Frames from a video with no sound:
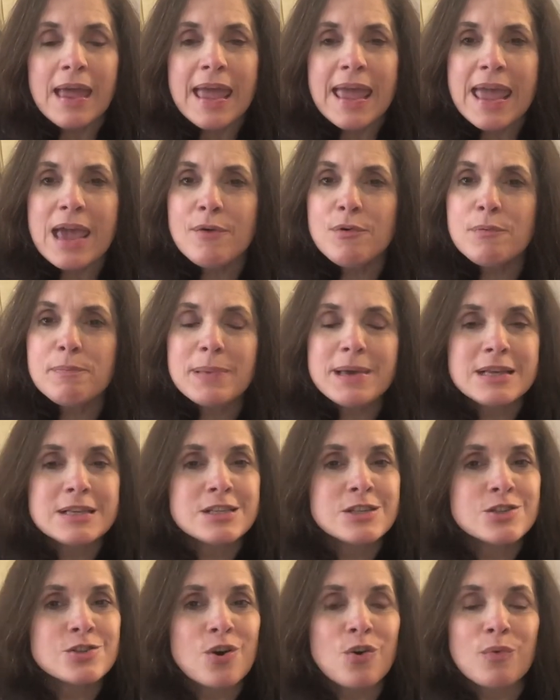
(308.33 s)
It would be
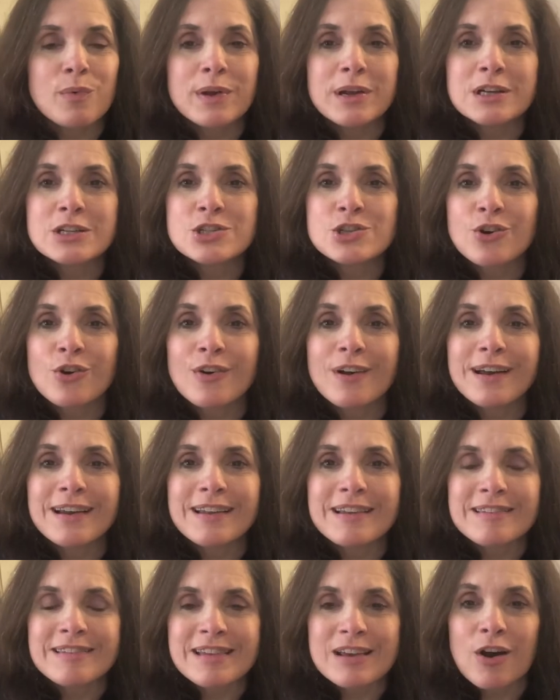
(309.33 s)
so reassuring to
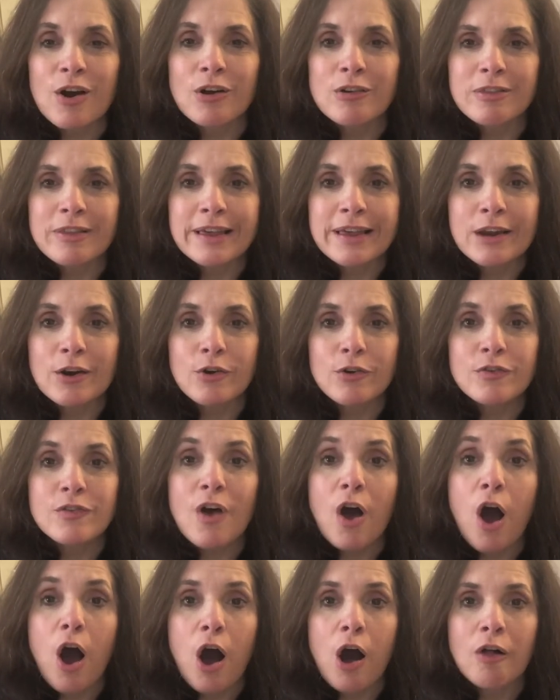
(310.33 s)
see our leaders,
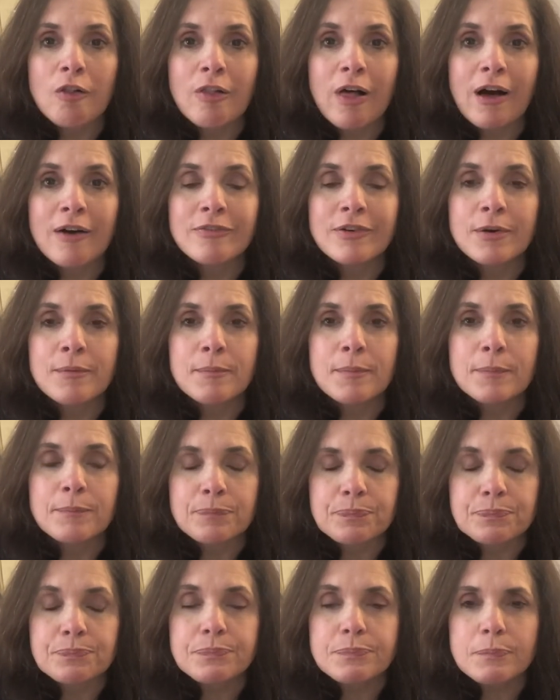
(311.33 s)
all of them,
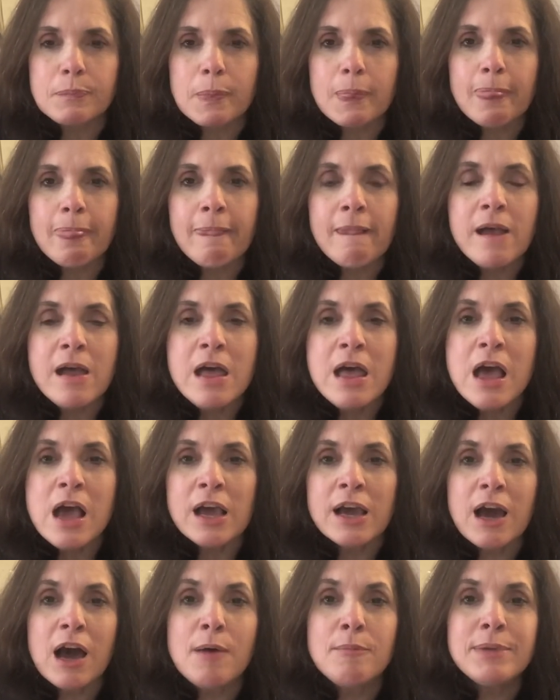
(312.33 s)

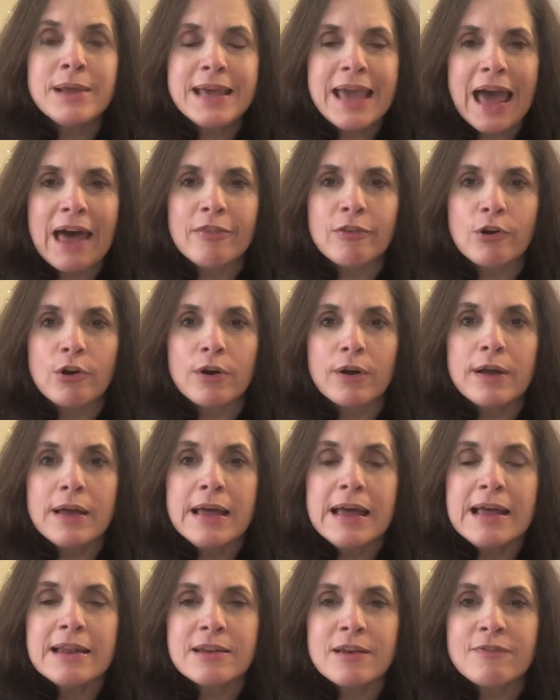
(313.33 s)
come together
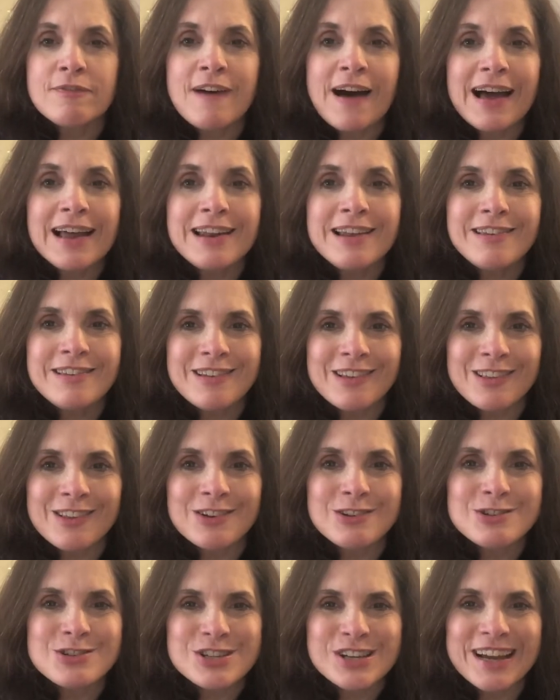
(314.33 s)
to find a
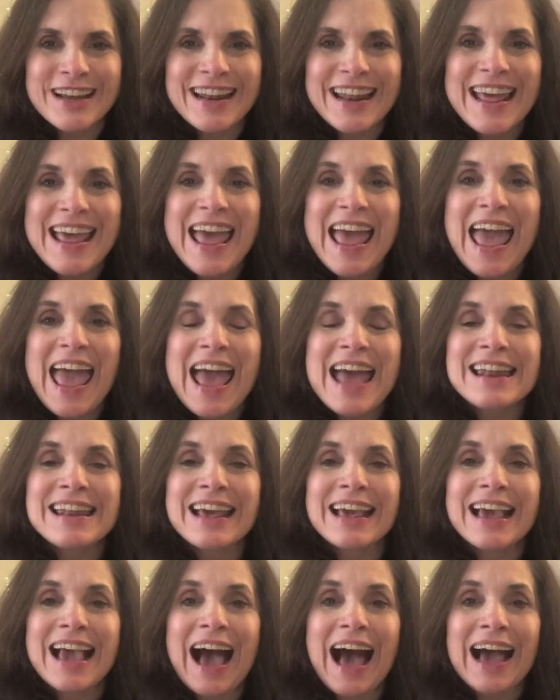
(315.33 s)
solution and to
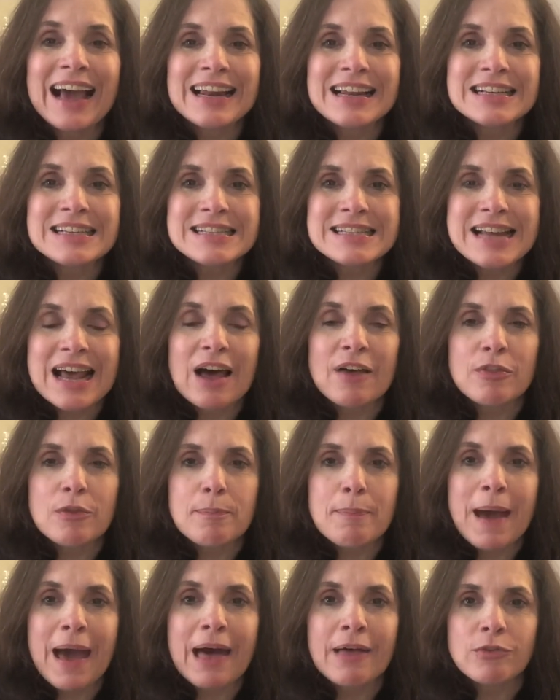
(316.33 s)
guide us down the
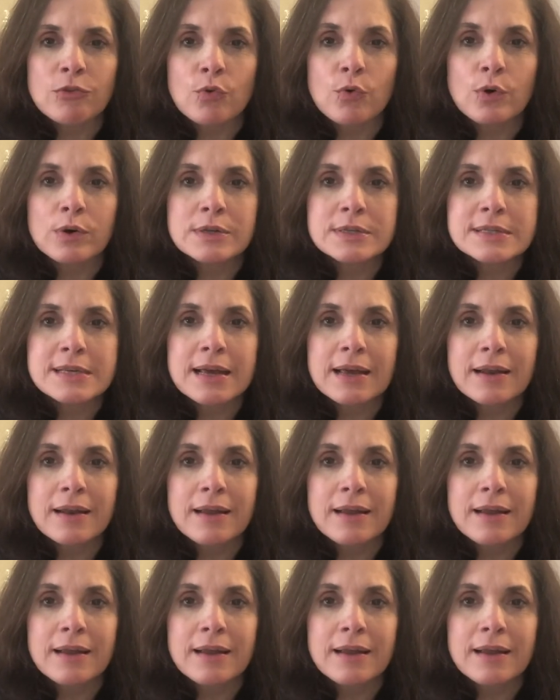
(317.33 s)
path towards it.